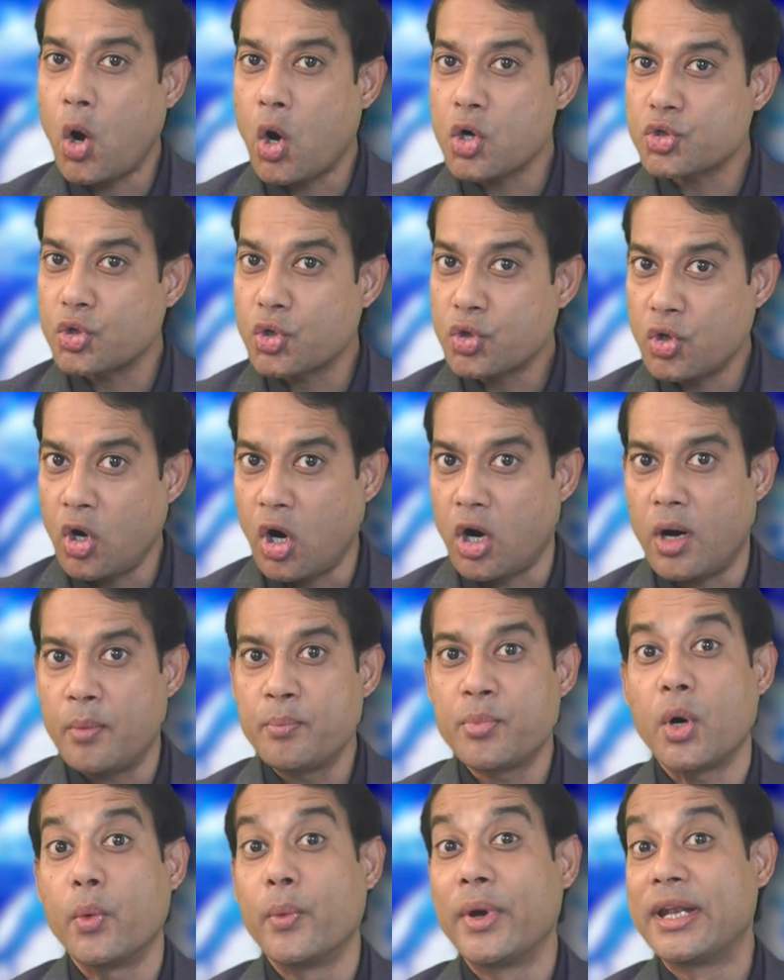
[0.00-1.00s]

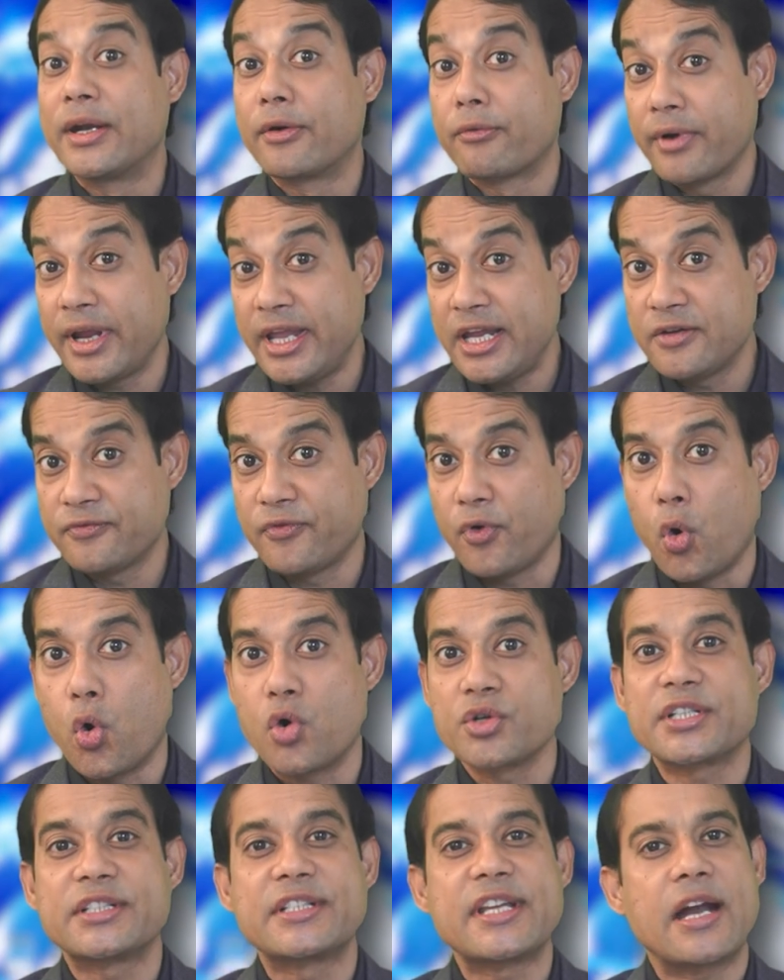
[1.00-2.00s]
Autocom will
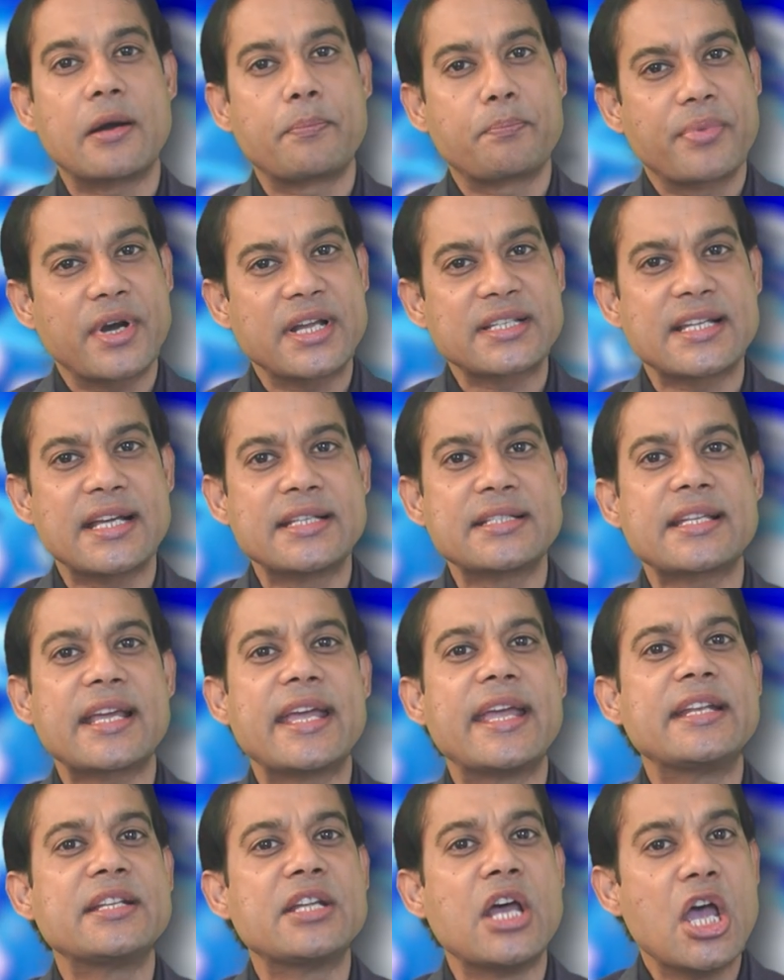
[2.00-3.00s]
reinforce their presence
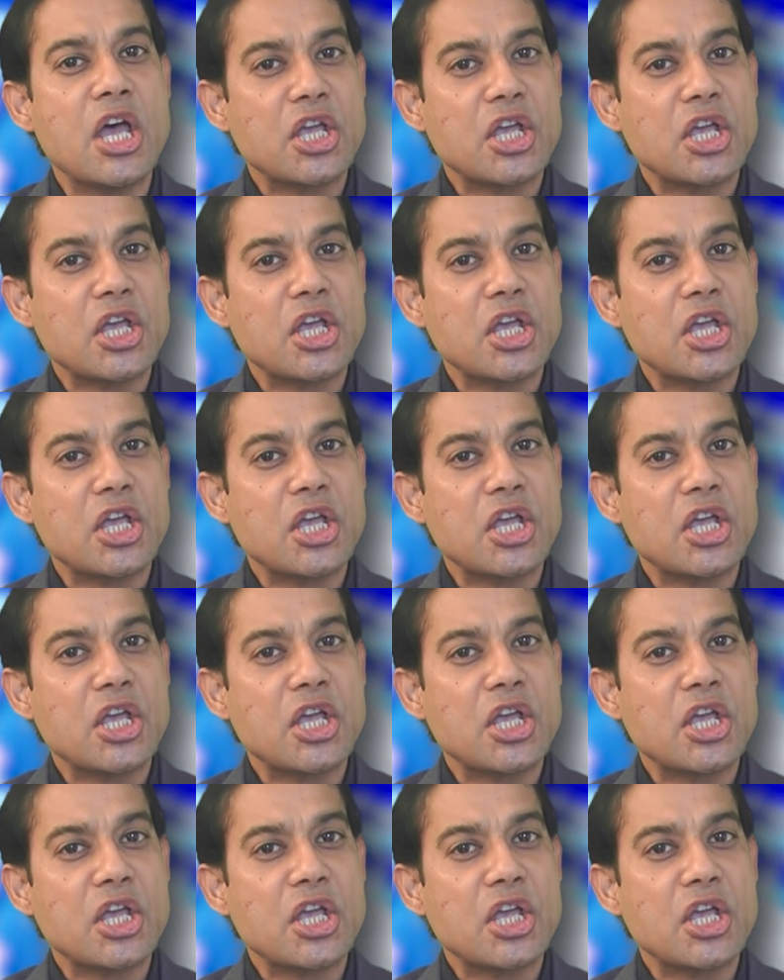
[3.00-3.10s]
in